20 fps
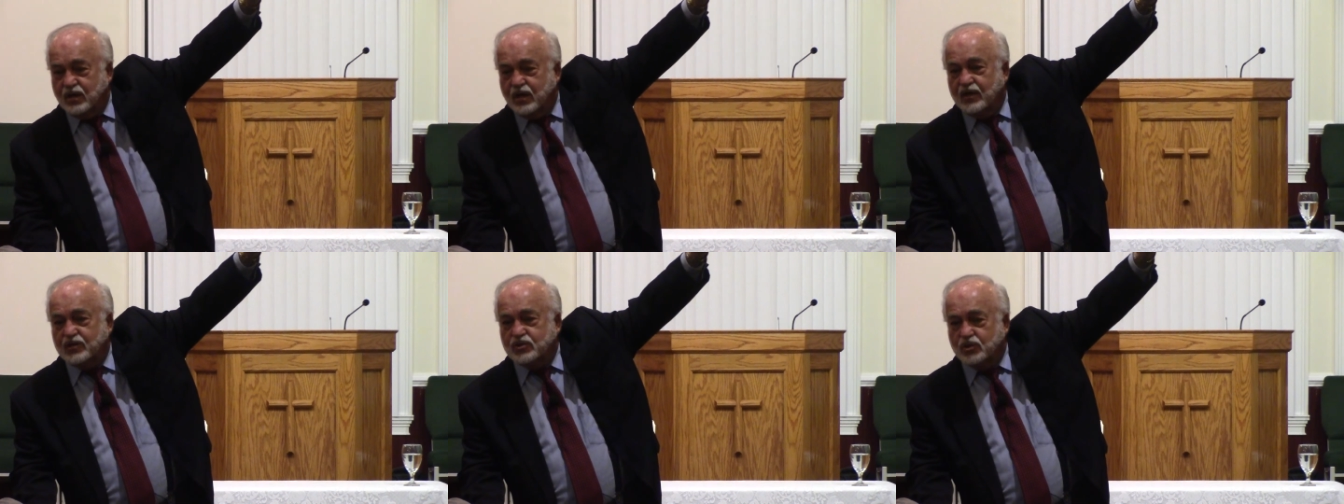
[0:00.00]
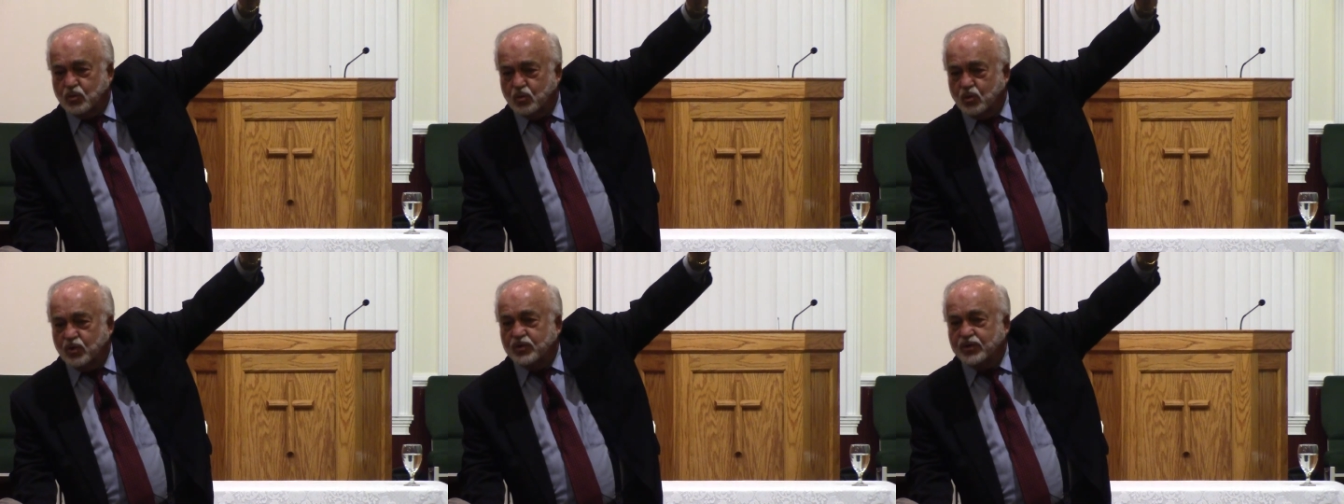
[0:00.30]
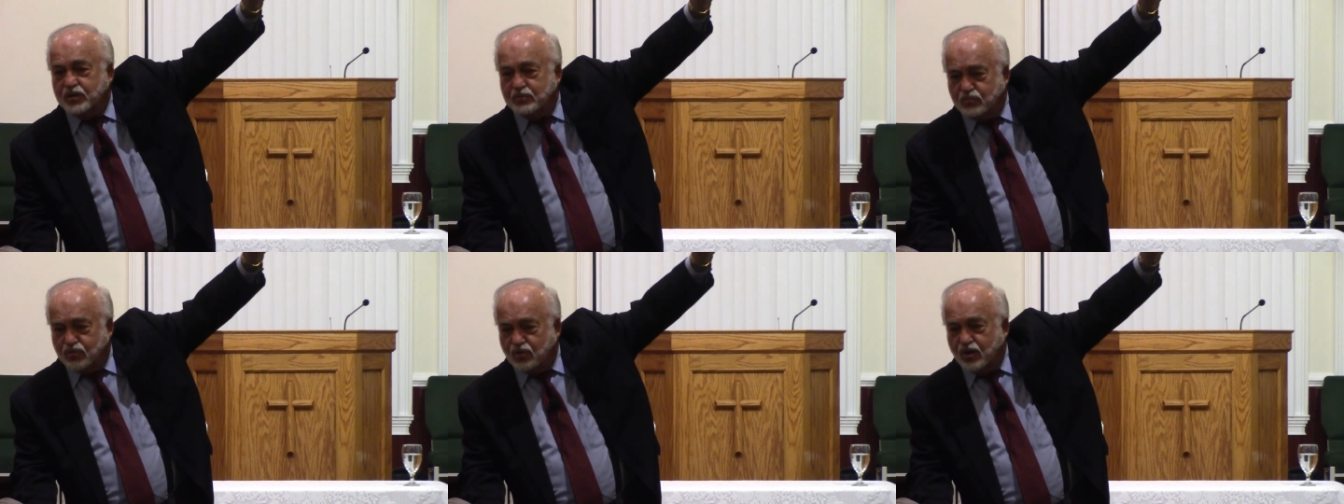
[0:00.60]
as a
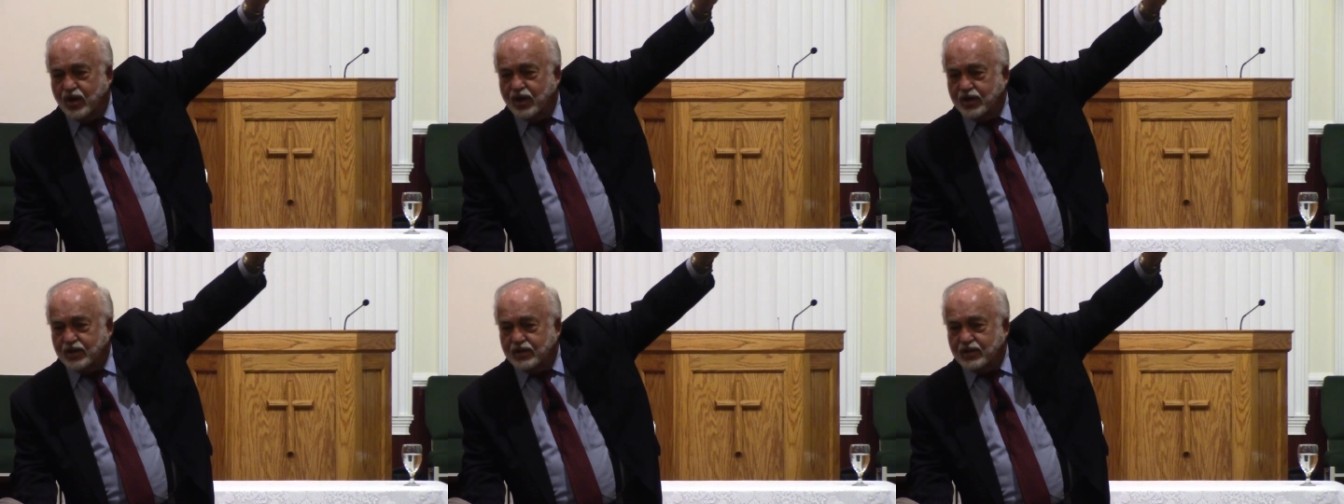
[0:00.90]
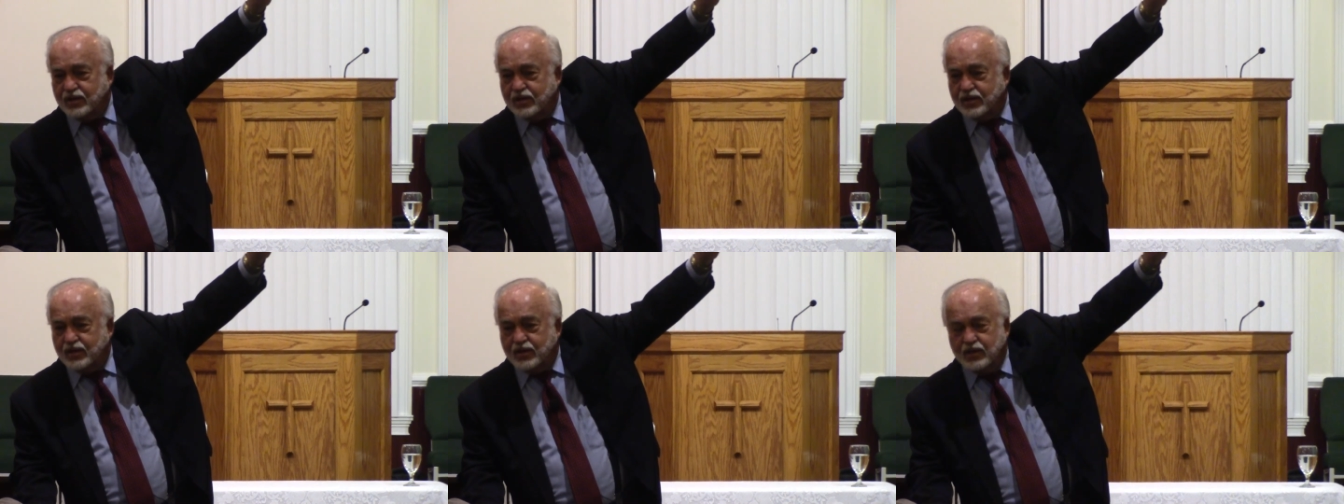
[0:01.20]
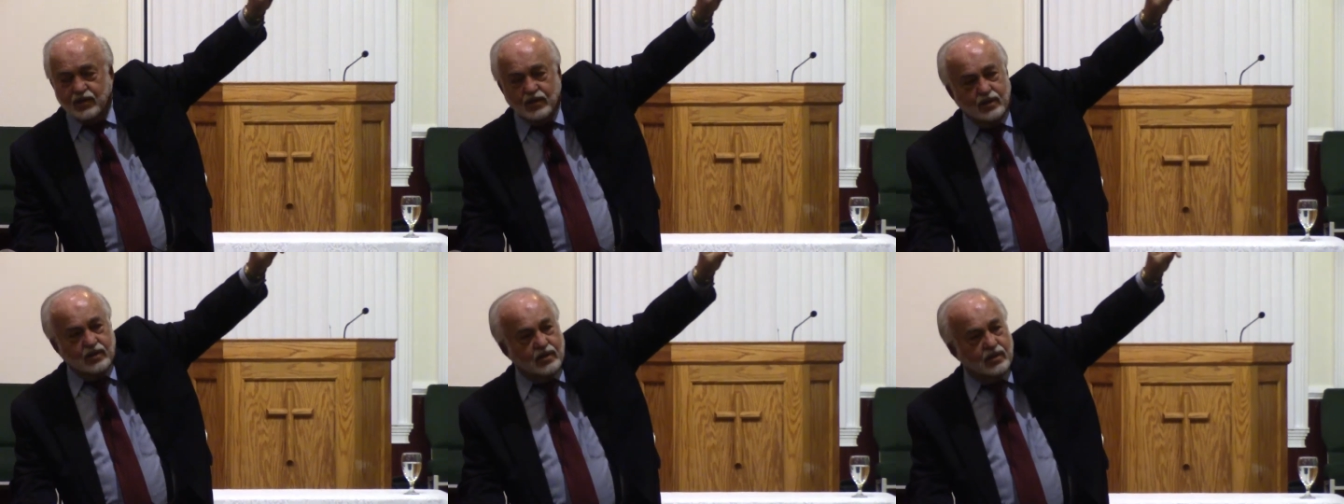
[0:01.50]
worthy bride.
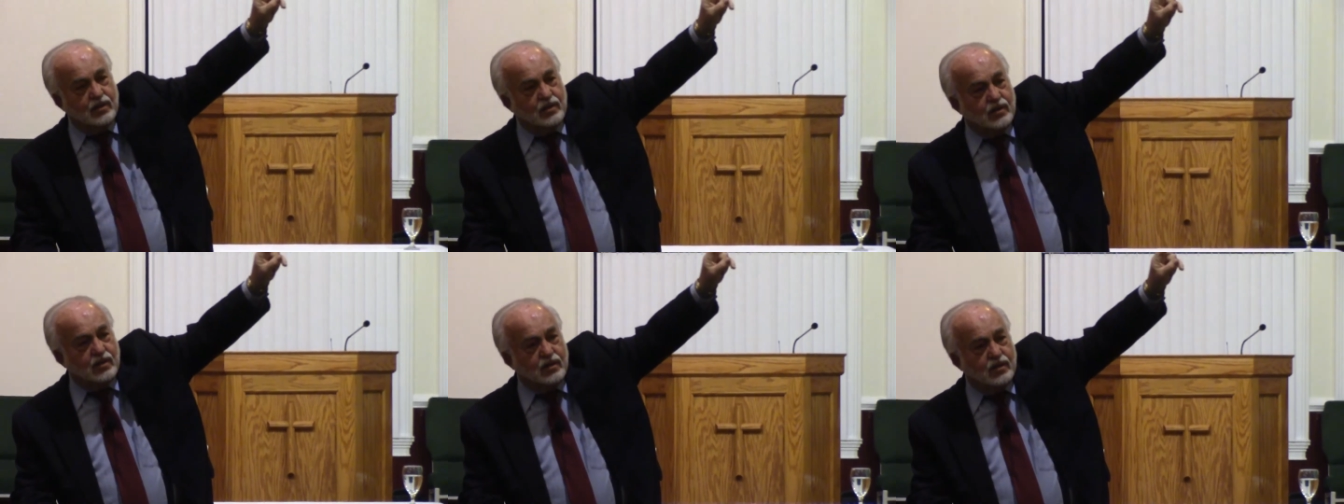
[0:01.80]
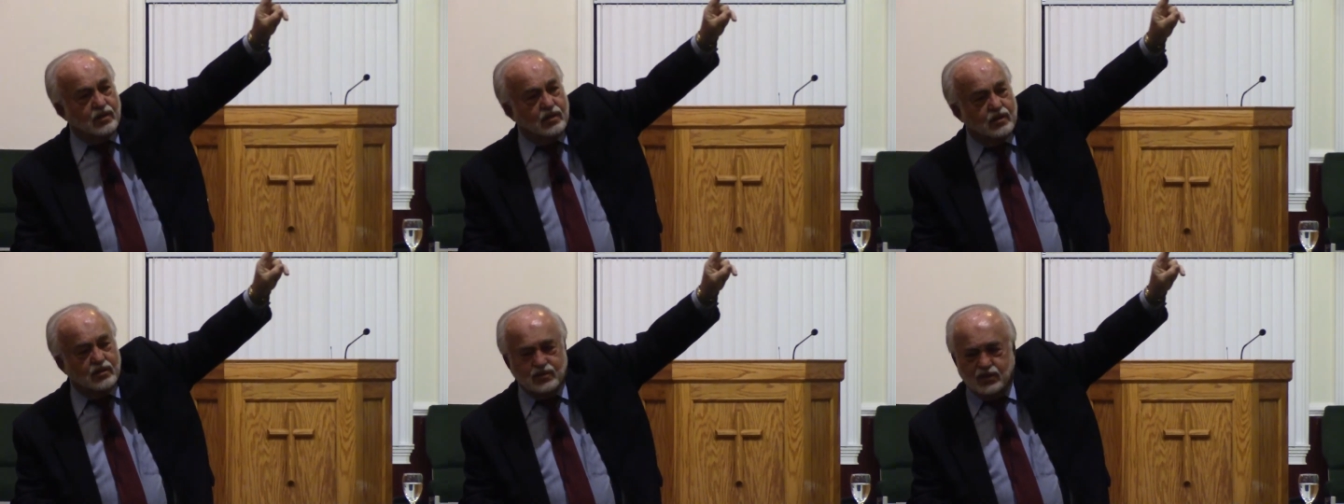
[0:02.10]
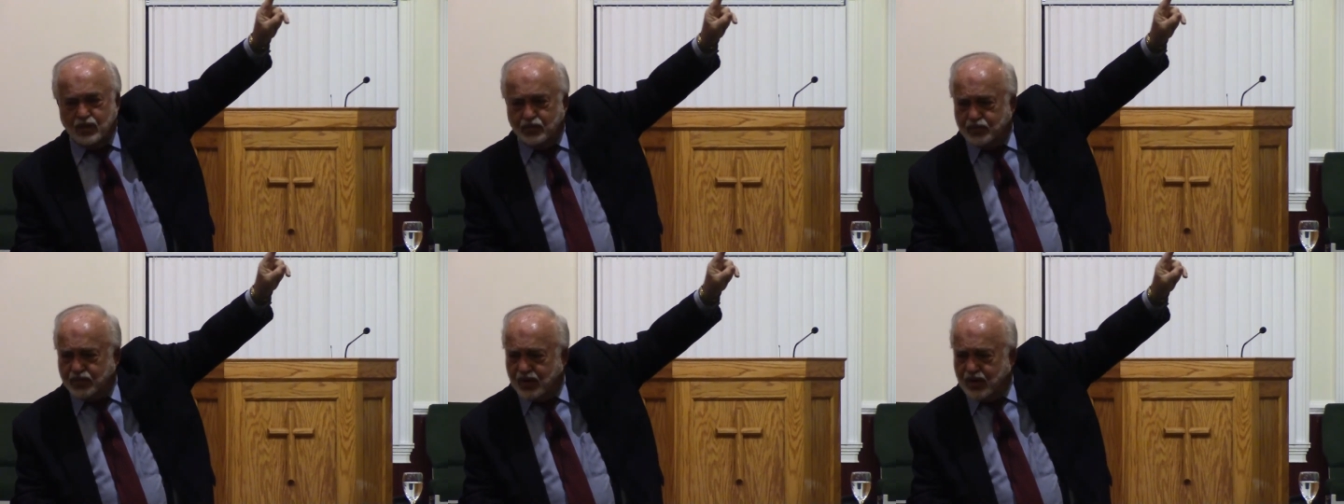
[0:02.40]
Is
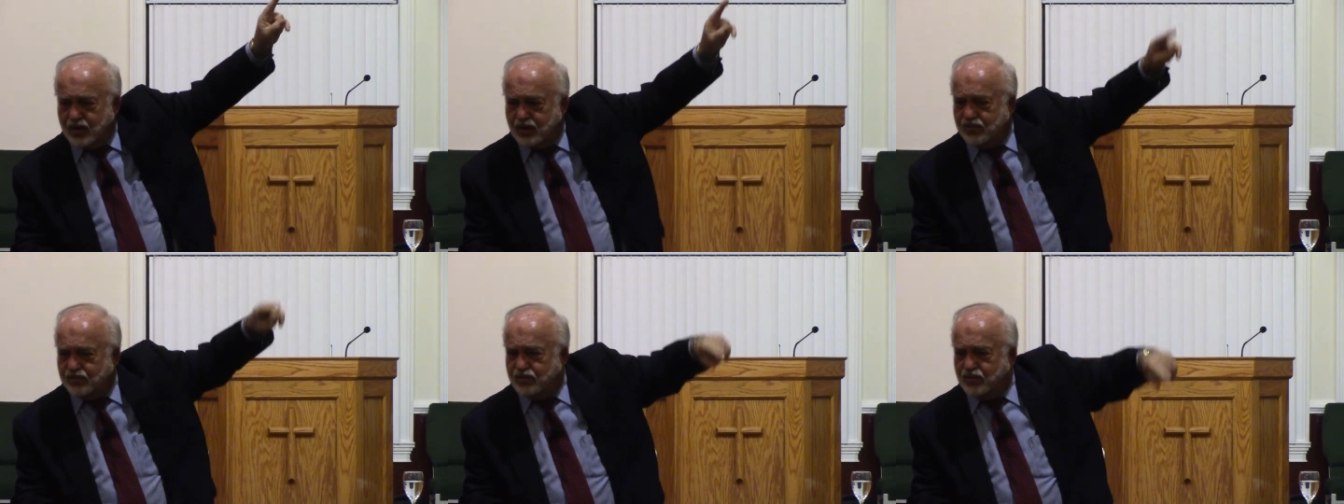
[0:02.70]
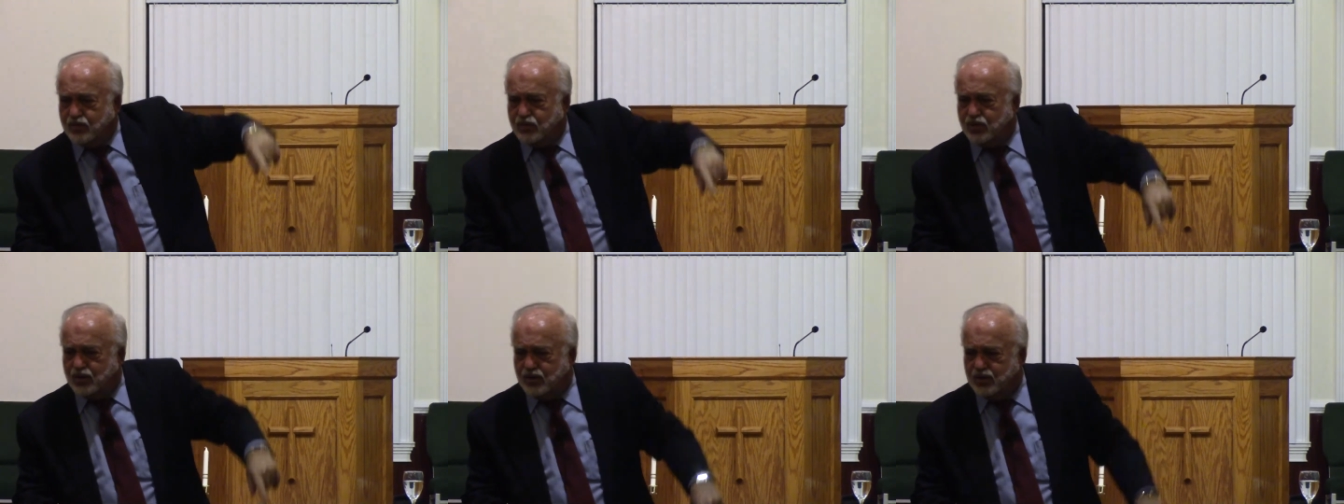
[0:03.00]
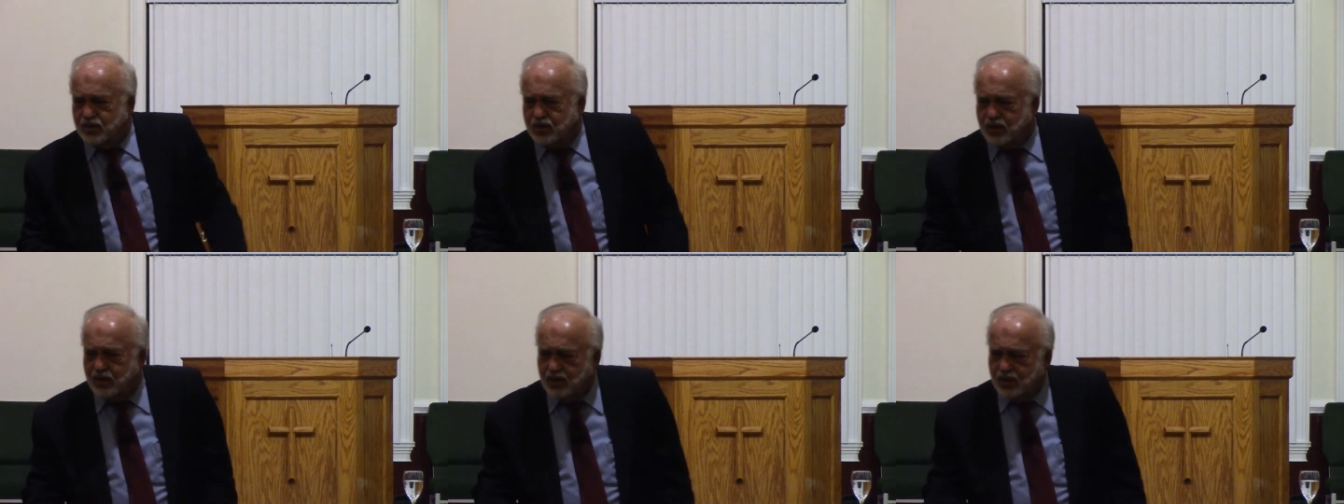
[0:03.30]
that powerful, brother?